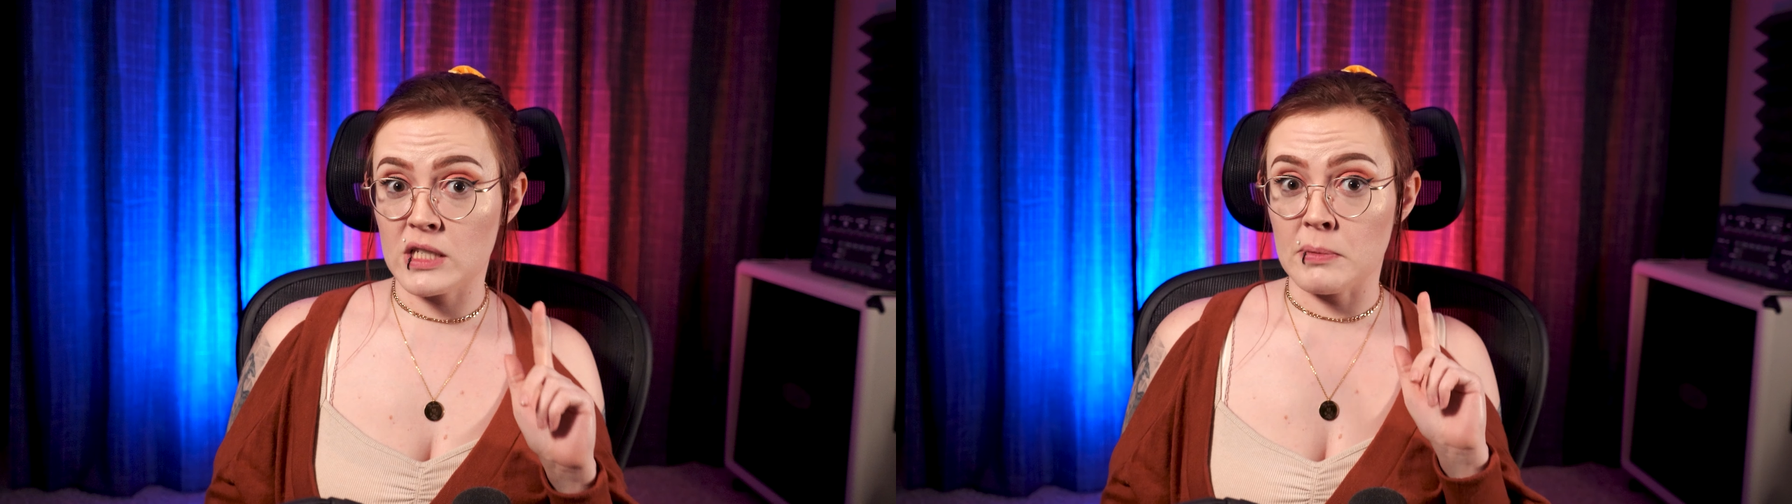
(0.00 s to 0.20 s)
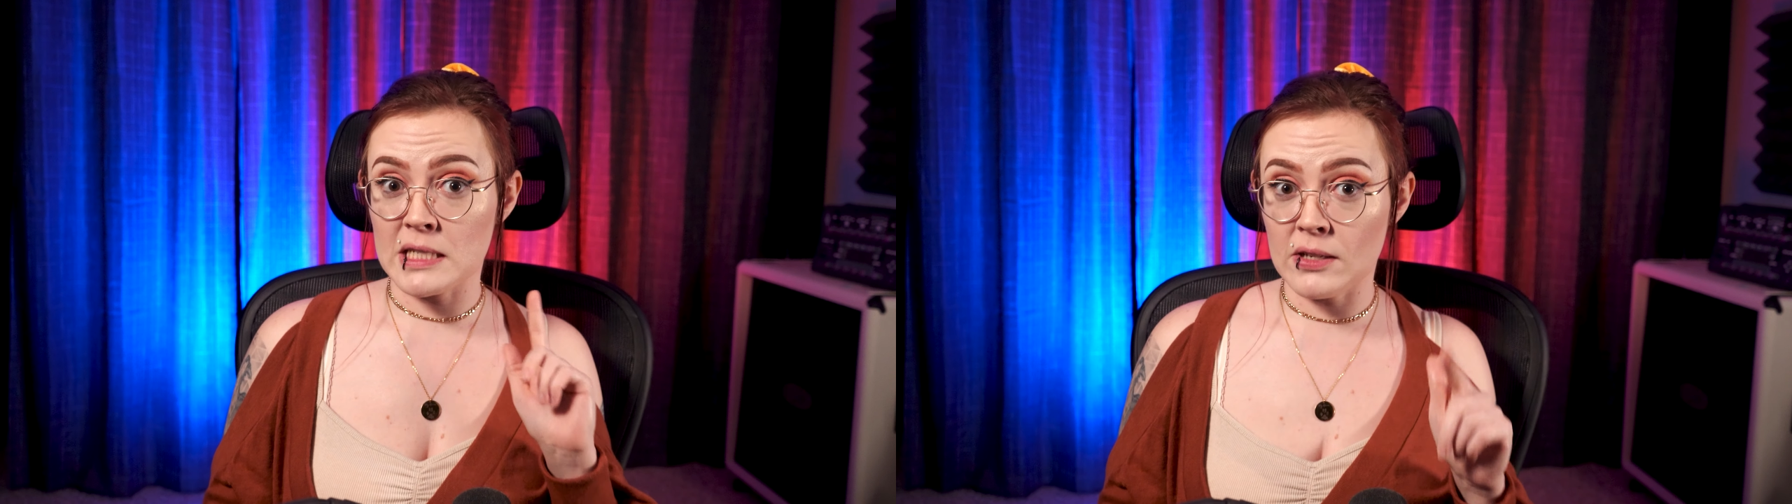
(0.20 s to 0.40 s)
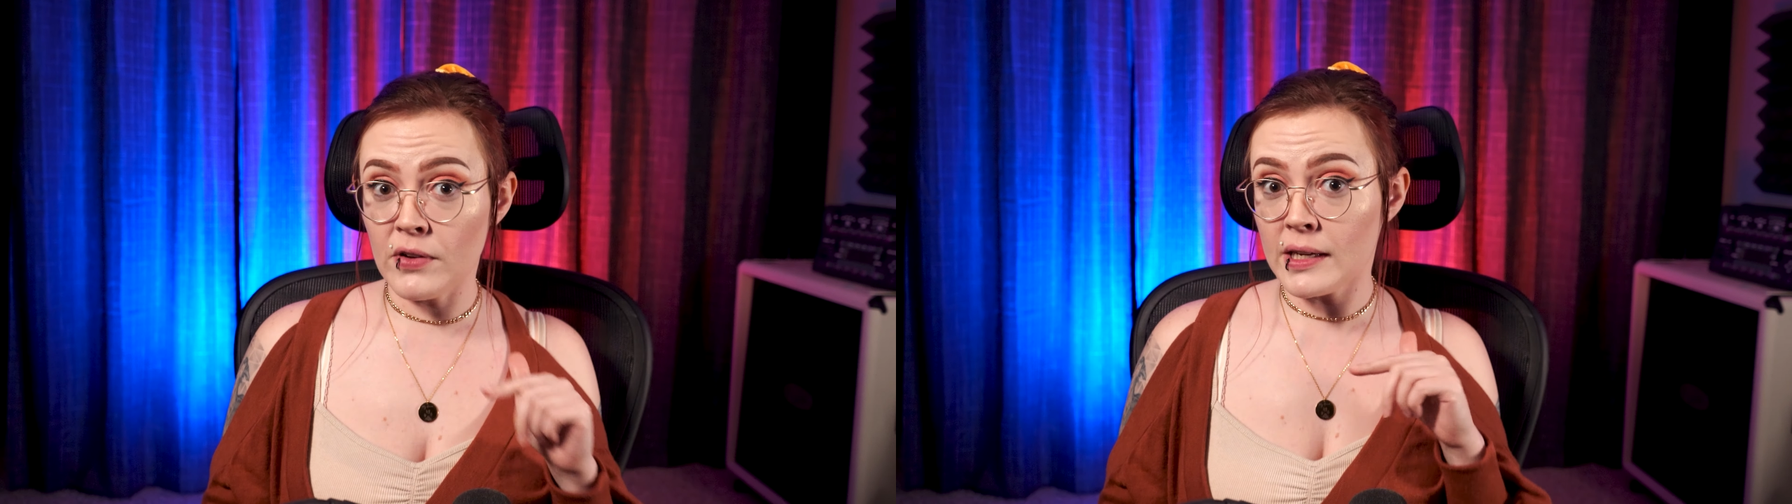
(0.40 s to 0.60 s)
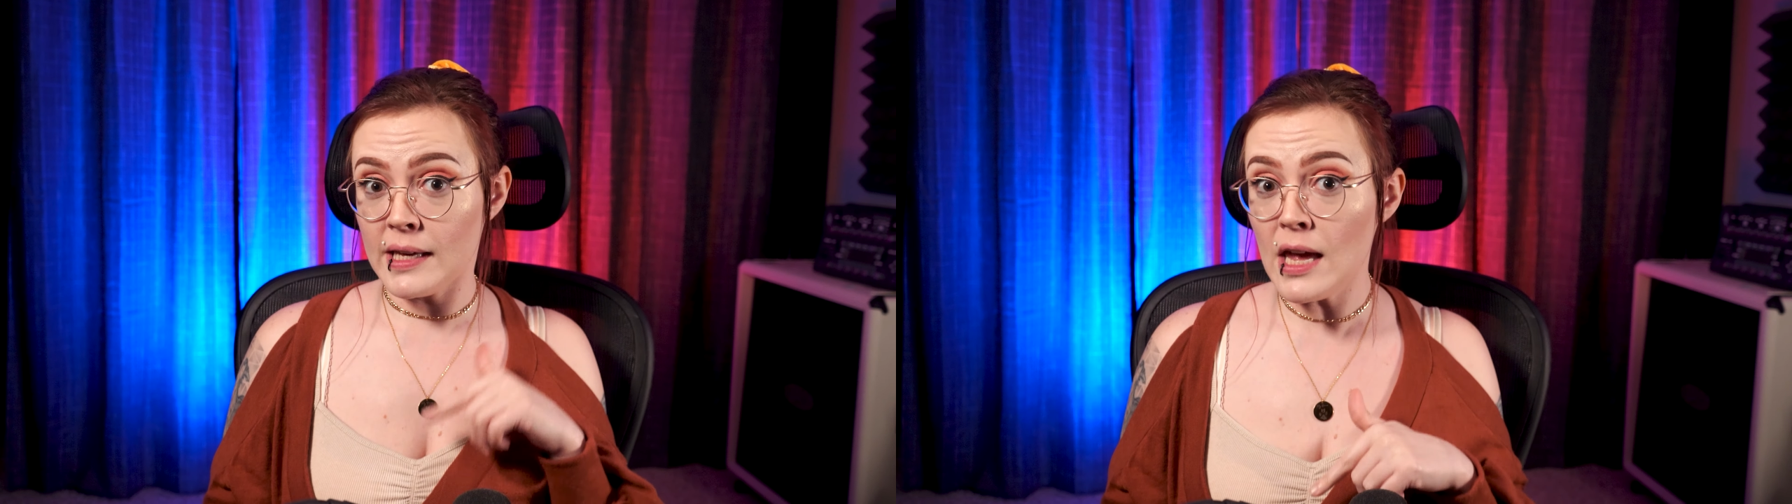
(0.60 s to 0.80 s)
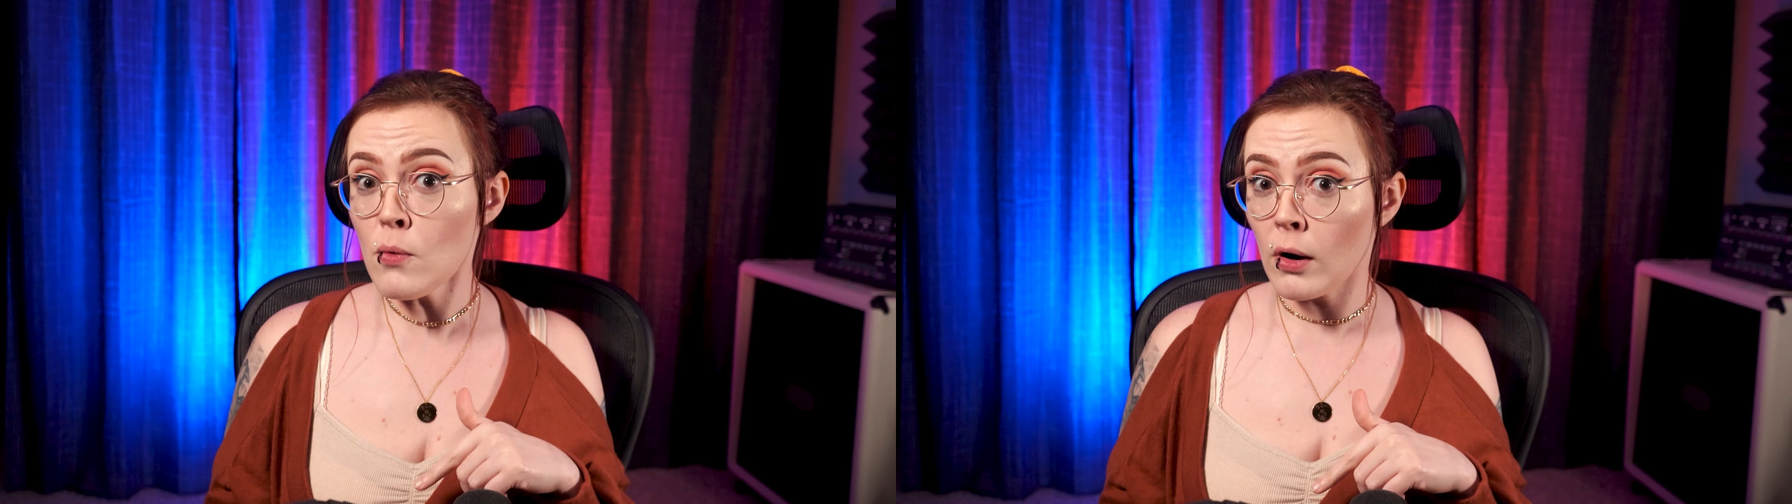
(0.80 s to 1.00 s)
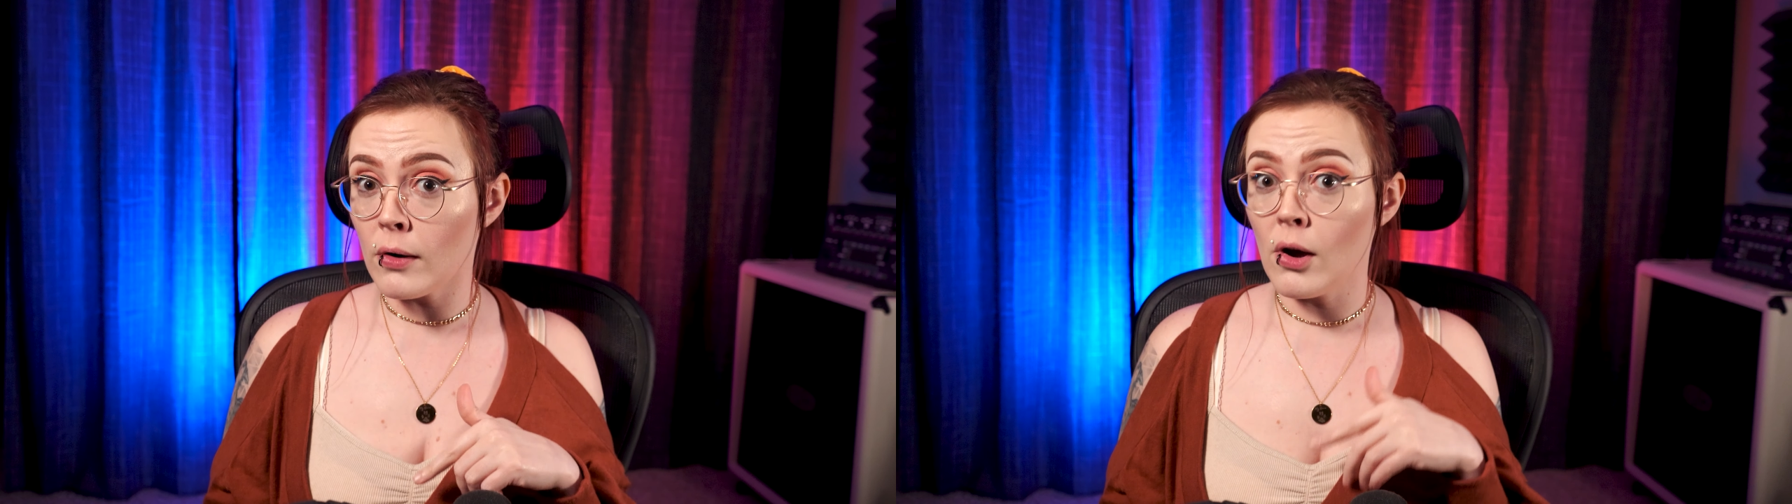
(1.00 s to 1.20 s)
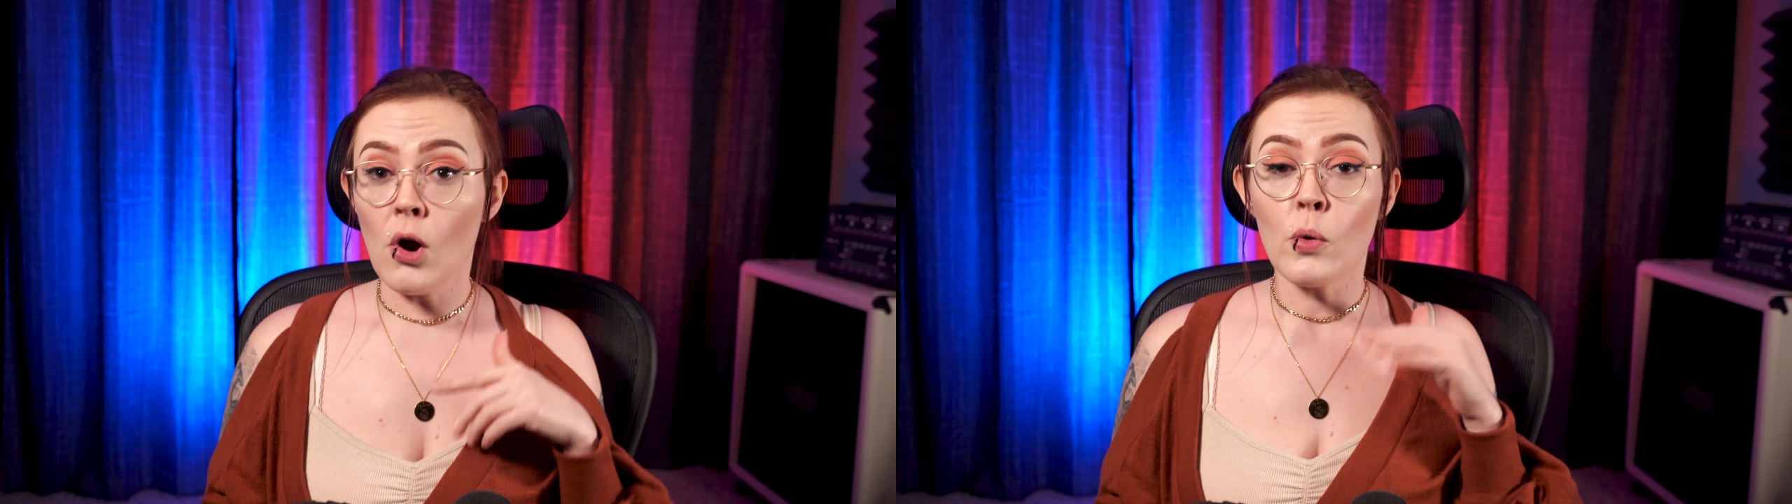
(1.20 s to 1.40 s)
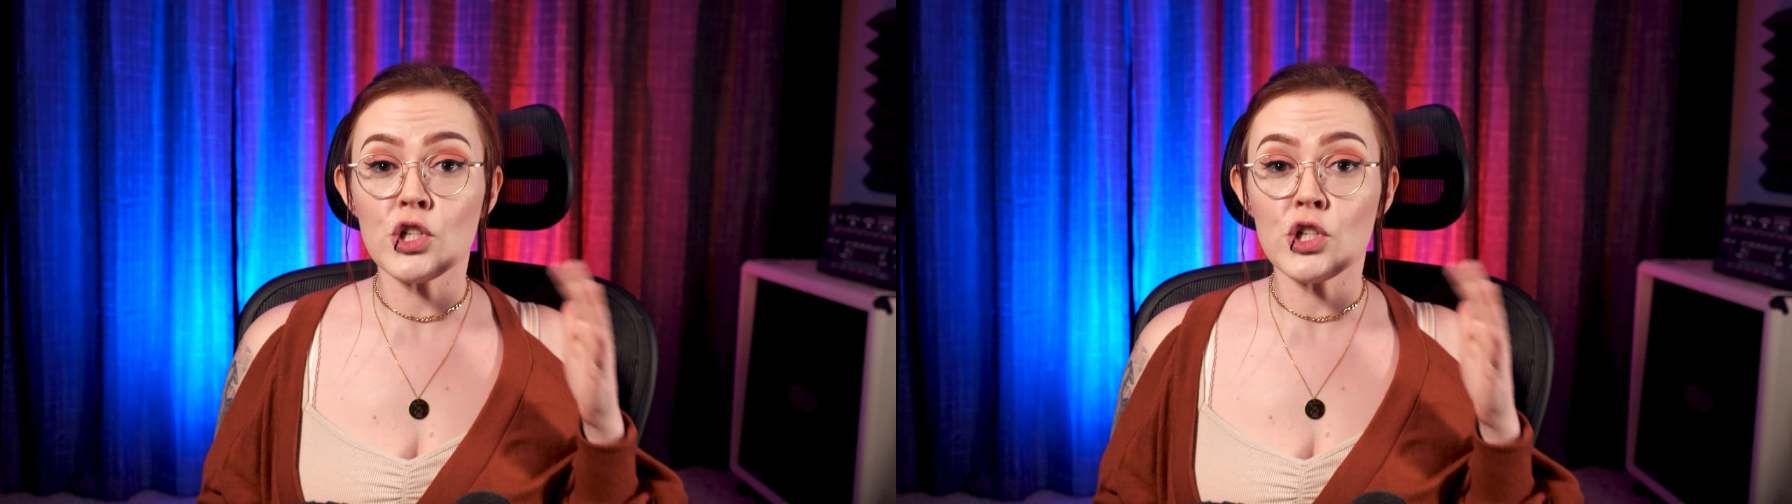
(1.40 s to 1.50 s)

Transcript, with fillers: a specific keyword,